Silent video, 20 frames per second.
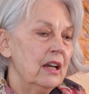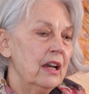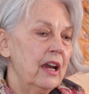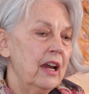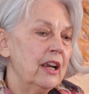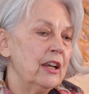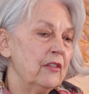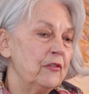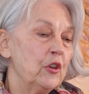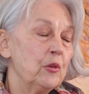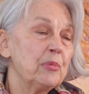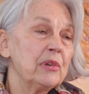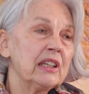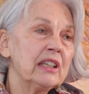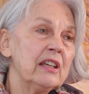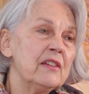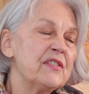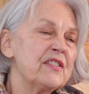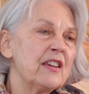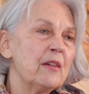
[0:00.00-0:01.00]
And if you
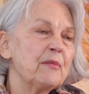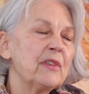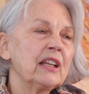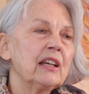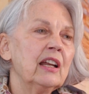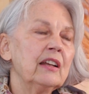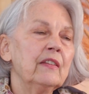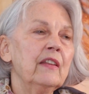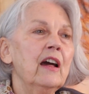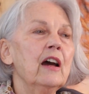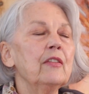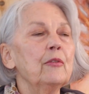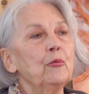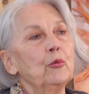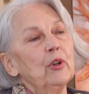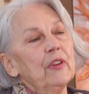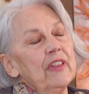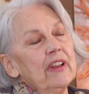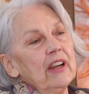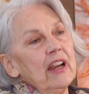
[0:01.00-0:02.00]
believe something like that,
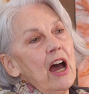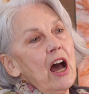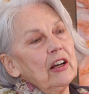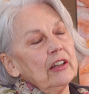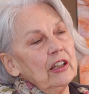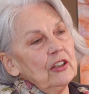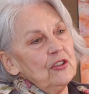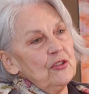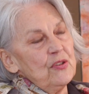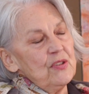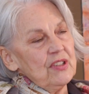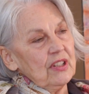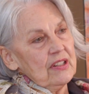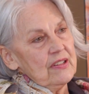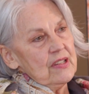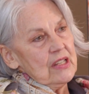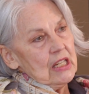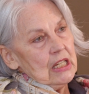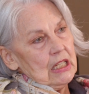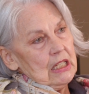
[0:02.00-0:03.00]
well, then how can you
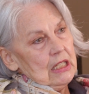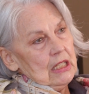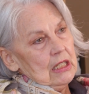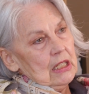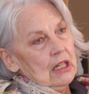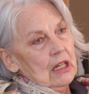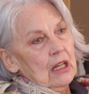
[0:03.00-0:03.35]
succeed?